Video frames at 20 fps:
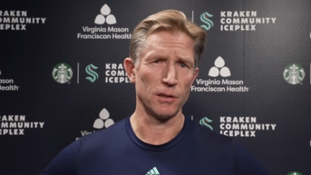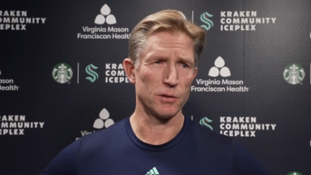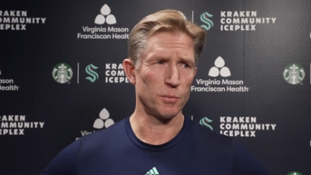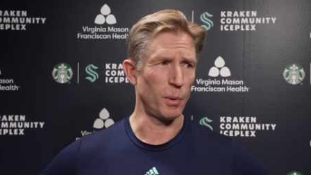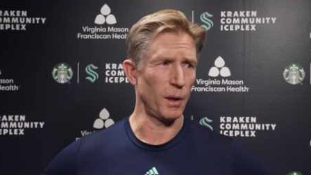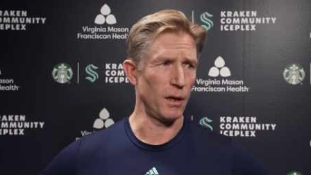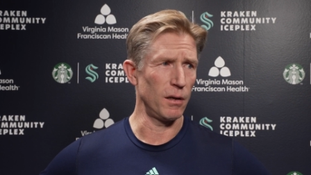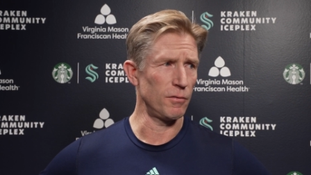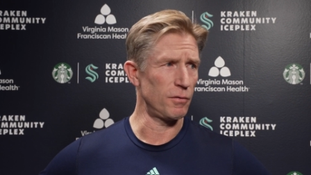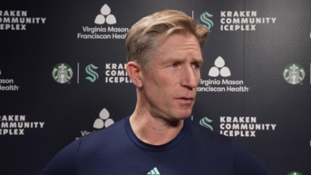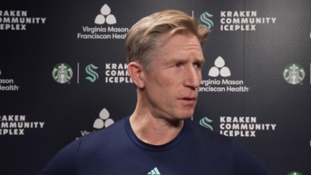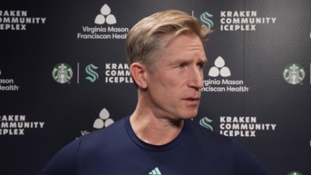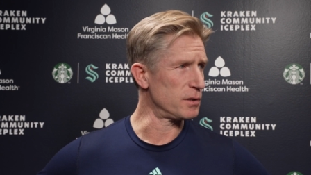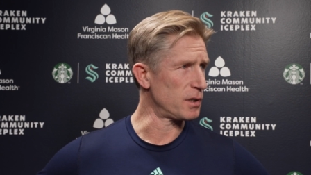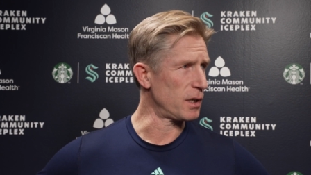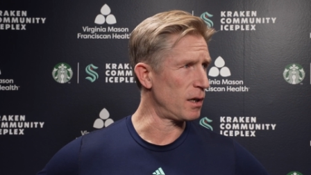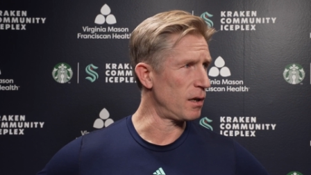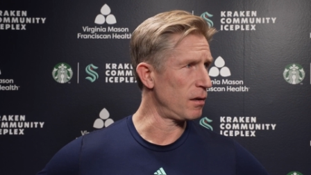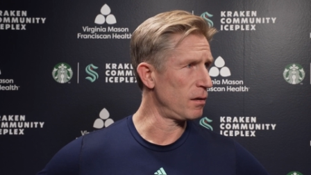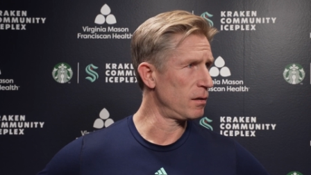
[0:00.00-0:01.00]
It's painful as
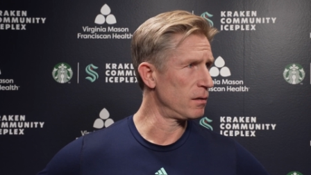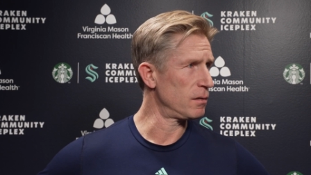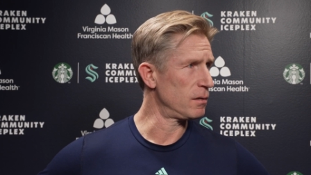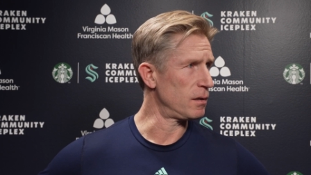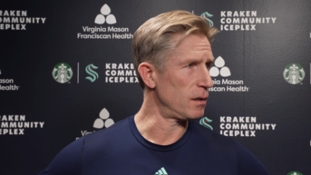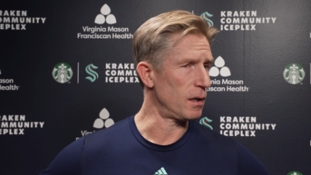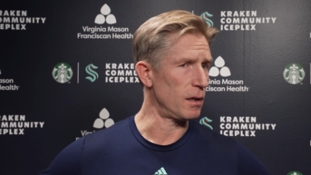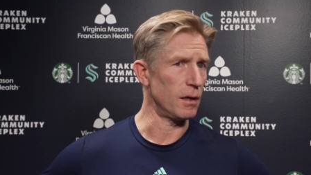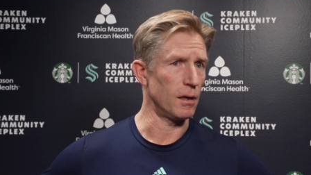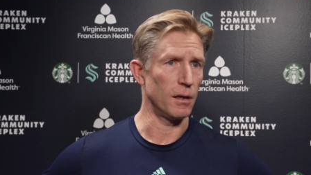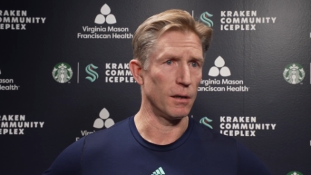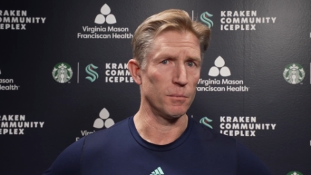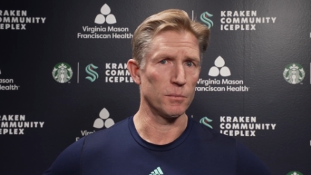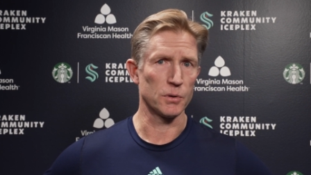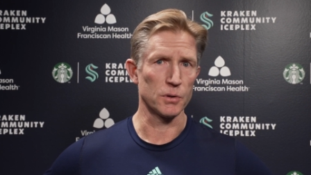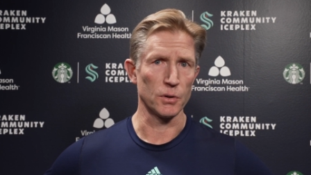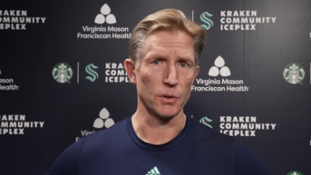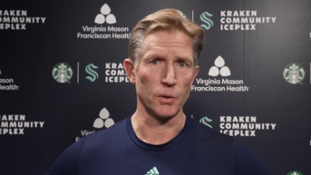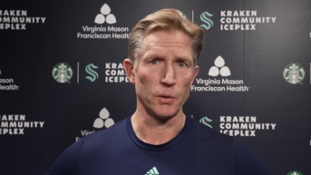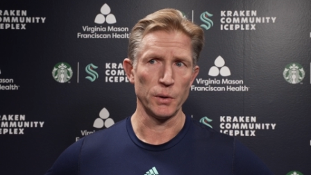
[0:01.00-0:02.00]
hell. Um,
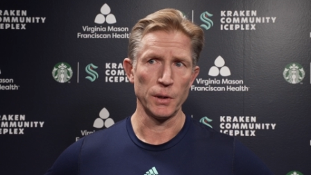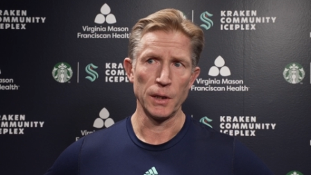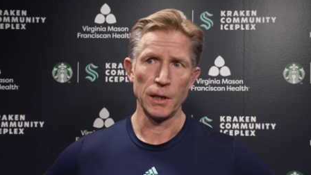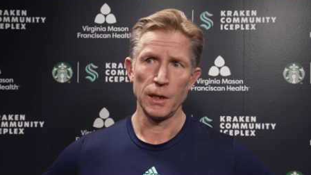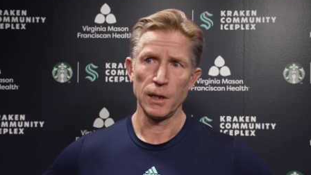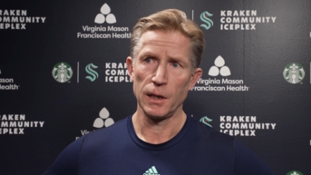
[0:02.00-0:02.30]
so